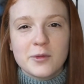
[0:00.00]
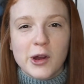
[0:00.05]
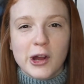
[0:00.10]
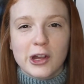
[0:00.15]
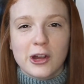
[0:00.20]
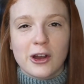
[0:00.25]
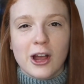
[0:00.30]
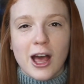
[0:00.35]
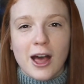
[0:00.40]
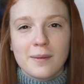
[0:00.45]
where
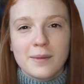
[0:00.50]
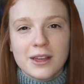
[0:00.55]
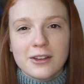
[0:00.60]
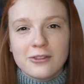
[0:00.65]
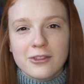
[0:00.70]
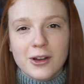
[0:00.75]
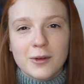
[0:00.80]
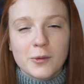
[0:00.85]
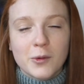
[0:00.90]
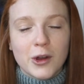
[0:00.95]
you're coming
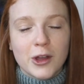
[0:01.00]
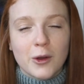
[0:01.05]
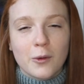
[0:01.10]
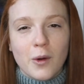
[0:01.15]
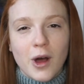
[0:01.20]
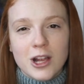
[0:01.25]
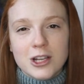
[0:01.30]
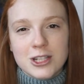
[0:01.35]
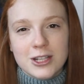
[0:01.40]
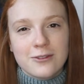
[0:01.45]
from, where you're
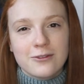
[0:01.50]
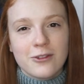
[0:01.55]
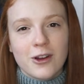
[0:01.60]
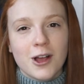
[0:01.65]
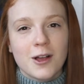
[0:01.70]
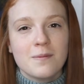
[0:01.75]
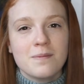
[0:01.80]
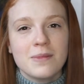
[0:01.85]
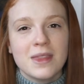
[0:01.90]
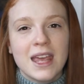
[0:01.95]
watching
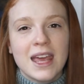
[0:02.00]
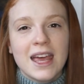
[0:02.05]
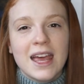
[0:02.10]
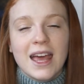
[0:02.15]
from.